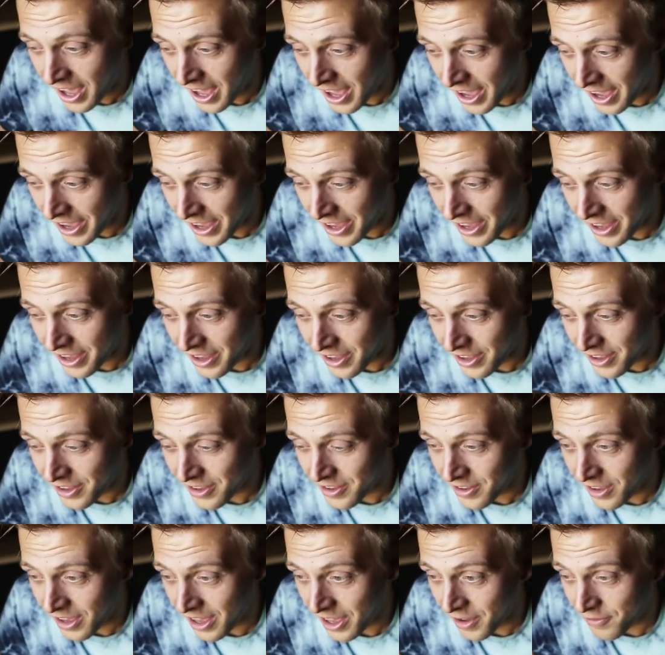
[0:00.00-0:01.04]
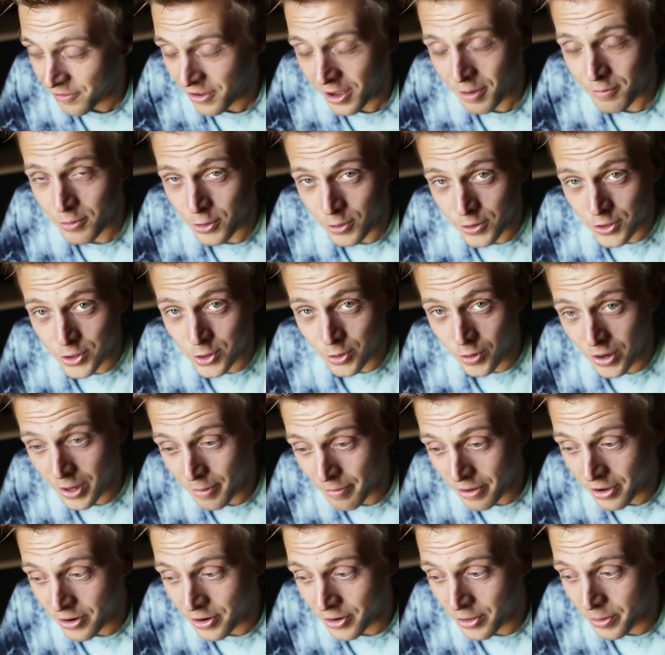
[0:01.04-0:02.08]
I have come to enjoy
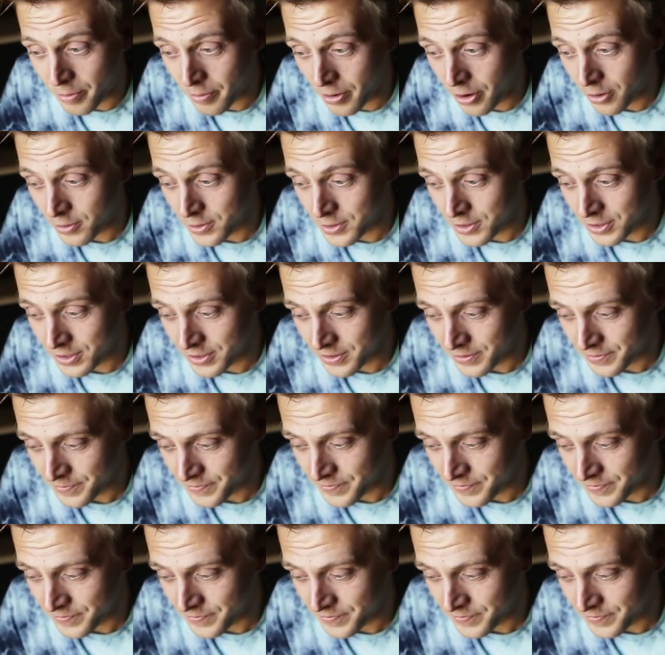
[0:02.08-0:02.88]
about her the most.